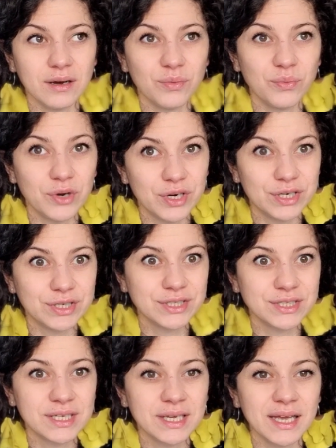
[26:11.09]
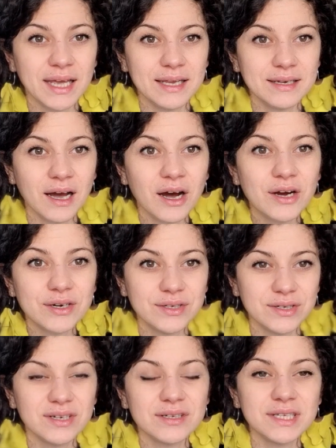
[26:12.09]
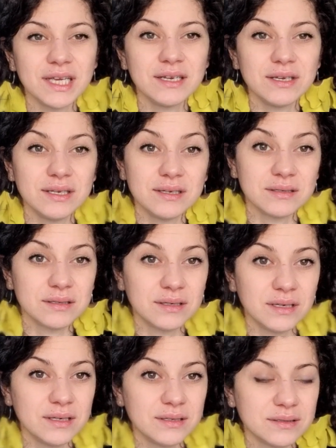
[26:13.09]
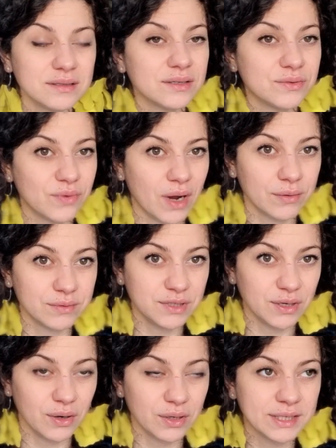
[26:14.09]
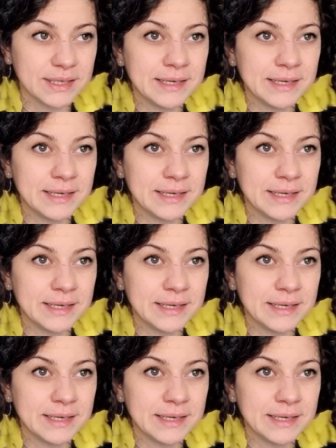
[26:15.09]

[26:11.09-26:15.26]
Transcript: worse and harder than in the round yoke.